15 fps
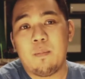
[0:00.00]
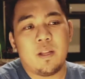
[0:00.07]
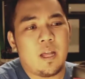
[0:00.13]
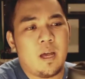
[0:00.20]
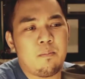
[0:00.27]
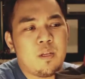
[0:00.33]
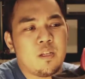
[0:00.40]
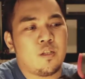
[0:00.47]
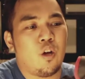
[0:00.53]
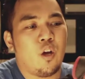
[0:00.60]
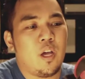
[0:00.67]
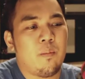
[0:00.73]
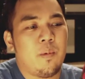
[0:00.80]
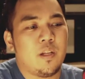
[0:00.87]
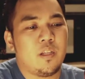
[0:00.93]
But I'm just
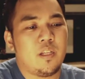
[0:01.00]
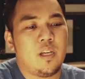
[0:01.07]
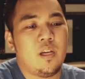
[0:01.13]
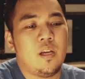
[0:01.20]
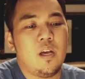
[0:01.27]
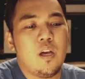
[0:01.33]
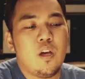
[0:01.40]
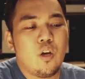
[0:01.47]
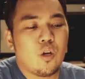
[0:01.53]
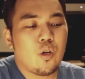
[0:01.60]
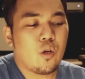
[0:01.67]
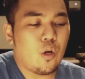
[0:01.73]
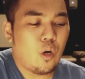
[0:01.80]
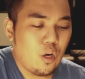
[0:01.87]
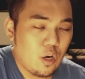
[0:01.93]
talking about the
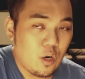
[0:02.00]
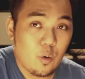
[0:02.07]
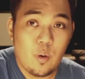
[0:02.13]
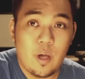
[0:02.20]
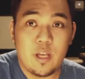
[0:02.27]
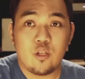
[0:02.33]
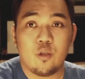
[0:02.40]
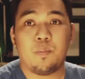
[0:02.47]
colorway.